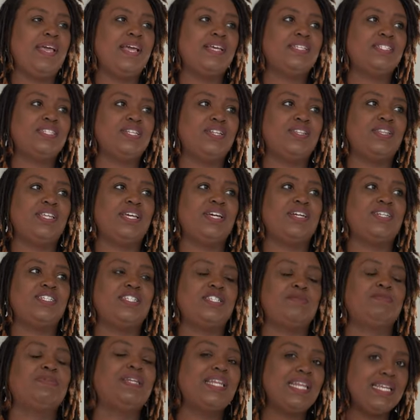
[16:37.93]
So
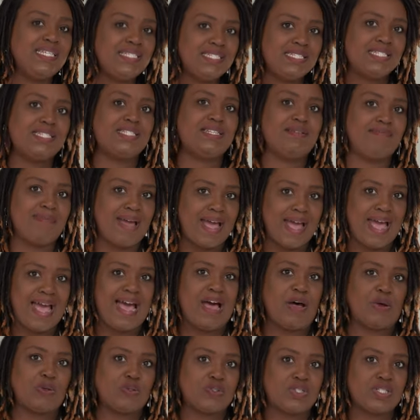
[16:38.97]
there's places in my
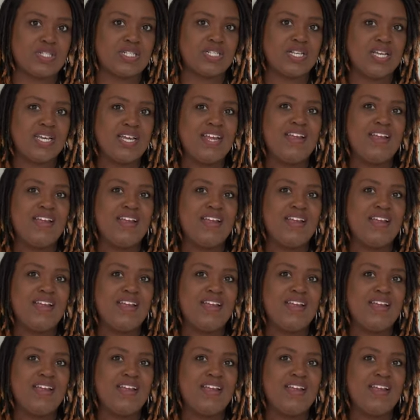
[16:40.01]
house